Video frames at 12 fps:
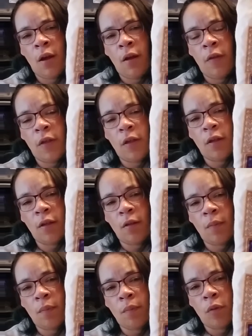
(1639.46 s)
This
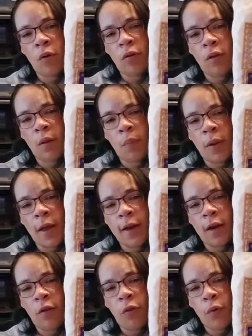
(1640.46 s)
is mostly
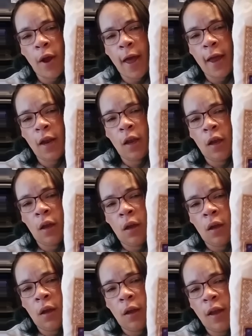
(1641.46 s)
blended thread,
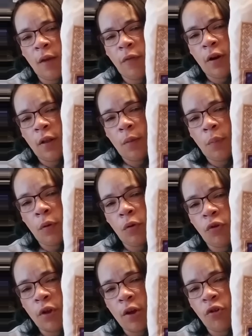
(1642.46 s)
even in the
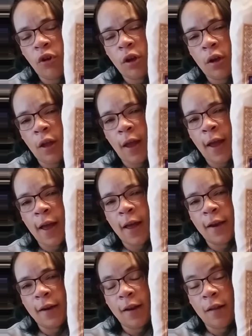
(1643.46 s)
blue section,
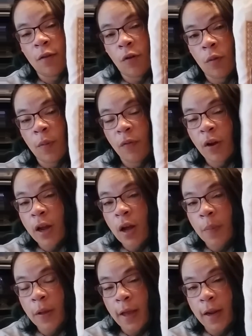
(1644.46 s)
and it's going to be very
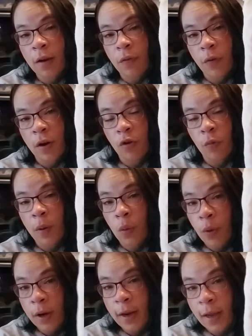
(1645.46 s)
complicated to finish,
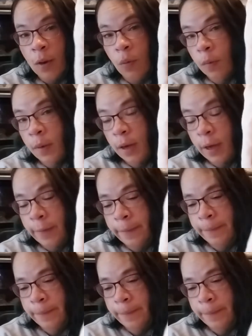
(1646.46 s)
but one day it will be done.